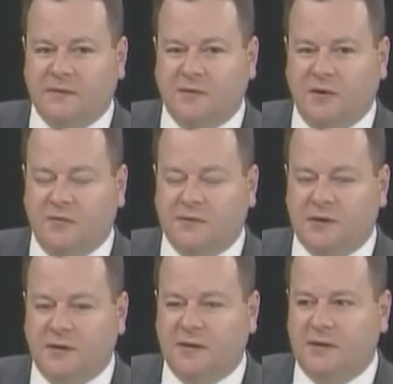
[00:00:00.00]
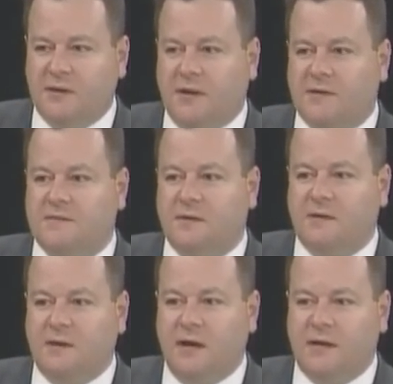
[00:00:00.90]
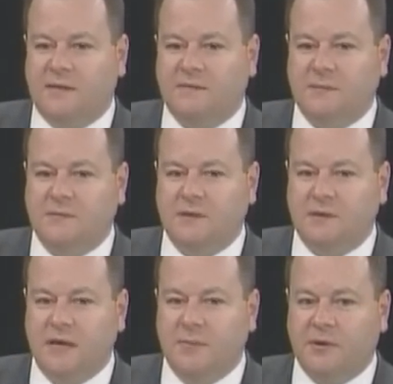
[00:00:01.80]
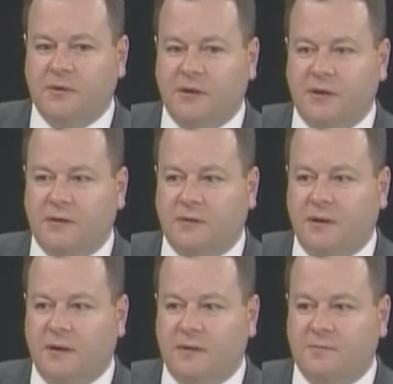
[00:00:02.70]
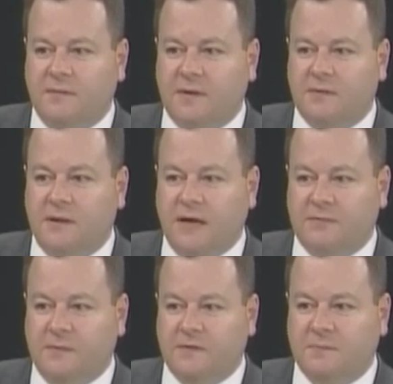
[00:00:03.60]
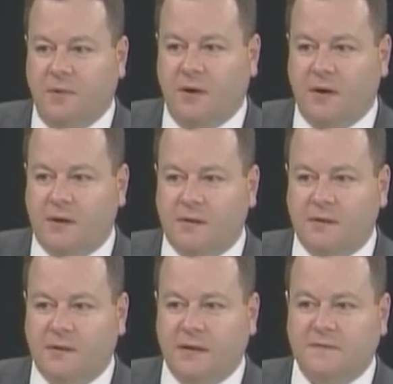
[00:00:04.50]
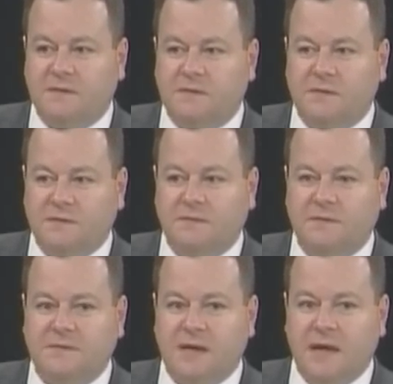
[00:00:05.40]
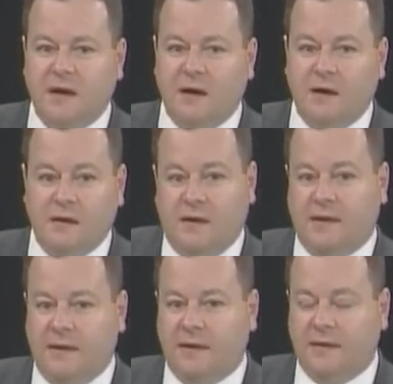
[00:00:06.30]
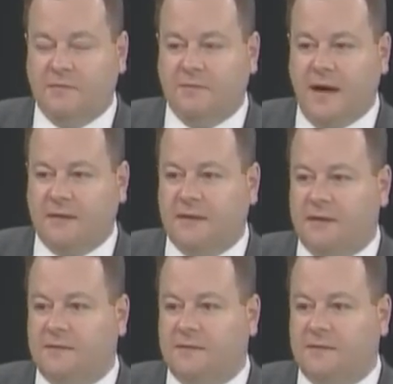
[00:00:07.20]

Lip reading: overturning the Arizona law, it seems a little hypocritical on the federal government's part, as intrusive as they are, and the fact that it